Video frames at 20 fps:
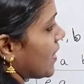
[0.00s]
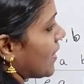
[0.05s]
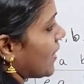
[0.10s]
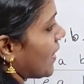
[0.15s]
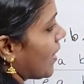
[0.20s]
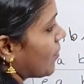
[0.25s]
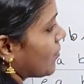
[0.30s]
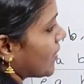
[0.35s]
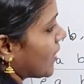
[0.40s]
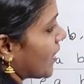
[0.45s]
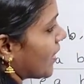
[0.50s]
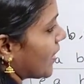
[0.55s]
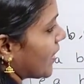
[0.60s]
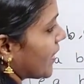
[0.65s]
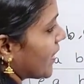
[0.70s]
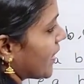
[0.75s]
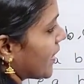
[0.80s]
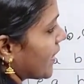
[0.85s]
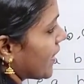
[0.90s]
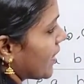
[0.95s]
lambda
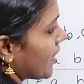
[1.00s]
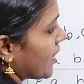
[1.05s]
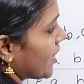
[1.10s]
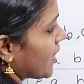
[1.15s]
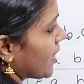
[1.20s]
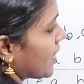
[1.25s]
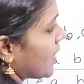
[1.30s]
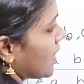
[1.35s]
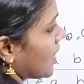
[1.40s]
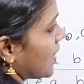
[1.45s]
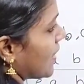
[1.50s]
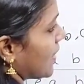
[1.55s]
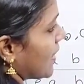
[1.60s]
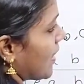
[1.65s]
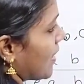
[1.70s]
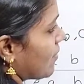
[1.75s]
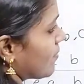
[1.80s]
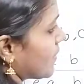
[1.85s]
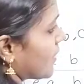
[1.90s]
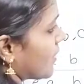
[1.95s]
A,
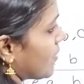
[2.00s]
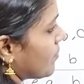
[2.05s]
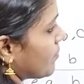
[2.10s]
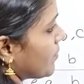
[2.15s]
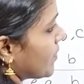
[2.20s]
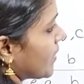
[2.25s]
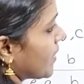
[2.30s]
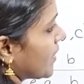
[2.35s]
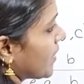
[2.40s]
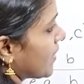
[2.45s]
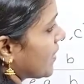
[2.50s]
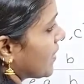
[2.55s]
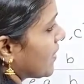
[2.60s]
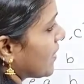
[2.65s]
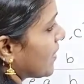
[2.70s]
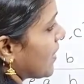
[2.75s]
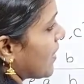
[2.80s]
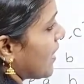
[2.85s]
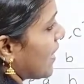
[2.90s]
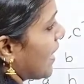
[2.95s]
lambda B
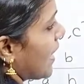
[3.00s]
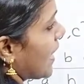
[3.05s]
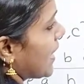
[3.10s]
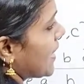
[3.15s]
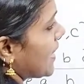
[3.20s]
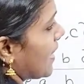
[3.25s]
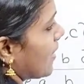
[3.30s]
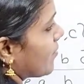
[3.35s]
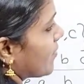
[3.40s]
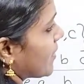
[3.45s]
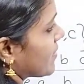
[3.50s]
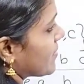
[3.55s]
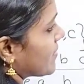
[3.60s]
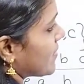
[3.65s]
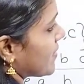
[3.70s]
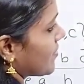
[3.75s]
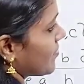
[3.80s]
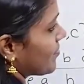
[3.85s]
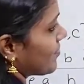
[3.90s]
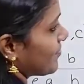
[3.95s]
and lambda C.